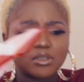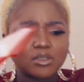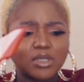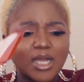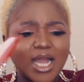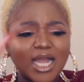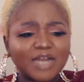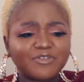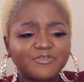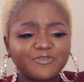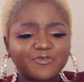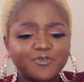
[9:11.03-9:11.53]

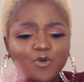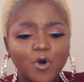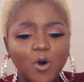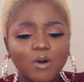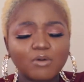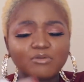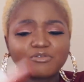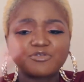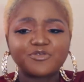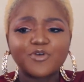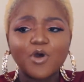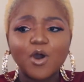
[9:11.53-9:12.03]
Had
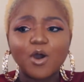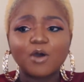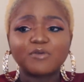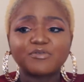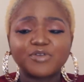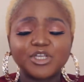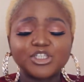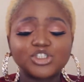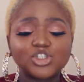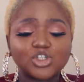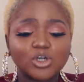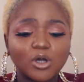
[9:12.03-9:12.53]
four of
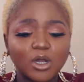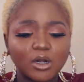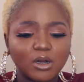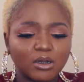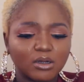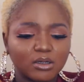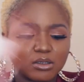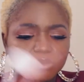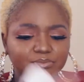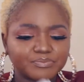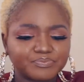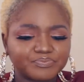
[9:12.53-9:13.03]
each
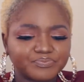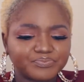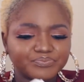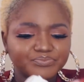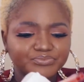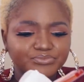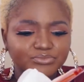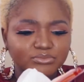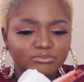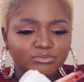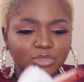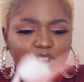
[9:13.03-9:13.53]
color,
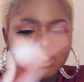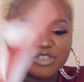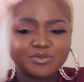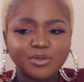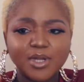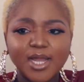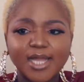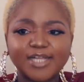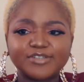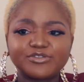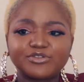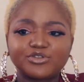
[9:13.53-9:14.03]
but this one
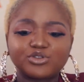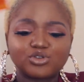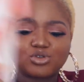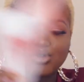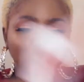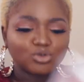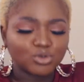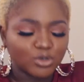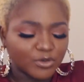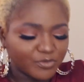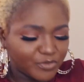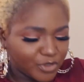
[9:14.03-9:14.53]
has
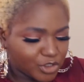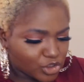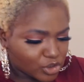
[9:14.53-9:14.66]
2 of each